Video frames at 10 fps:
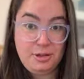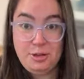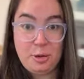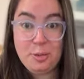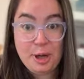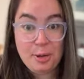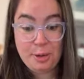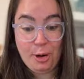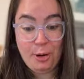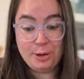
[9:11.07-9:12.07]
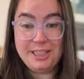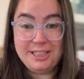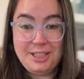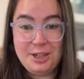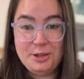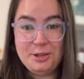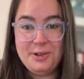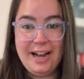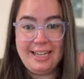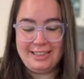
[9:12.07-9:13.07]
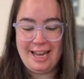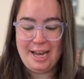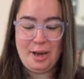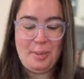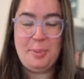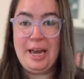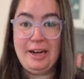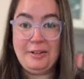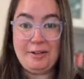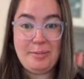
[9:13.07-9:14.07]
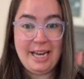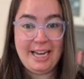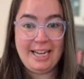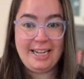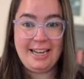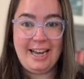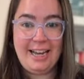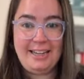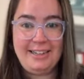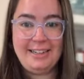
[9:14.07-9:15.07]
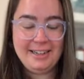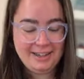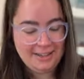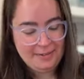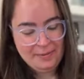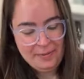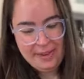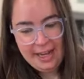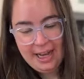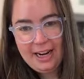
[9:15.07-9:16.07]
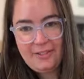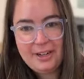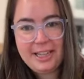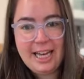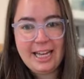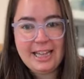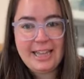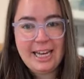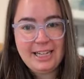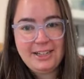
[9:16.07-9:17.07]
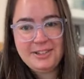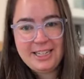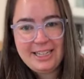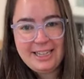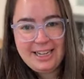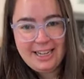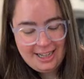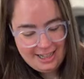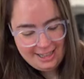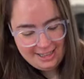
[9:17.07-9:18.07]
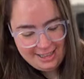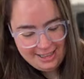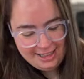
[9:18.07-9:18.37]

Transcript: you'll be able to hold it too and, like, bake from it and everything. Thank you, Cynthia.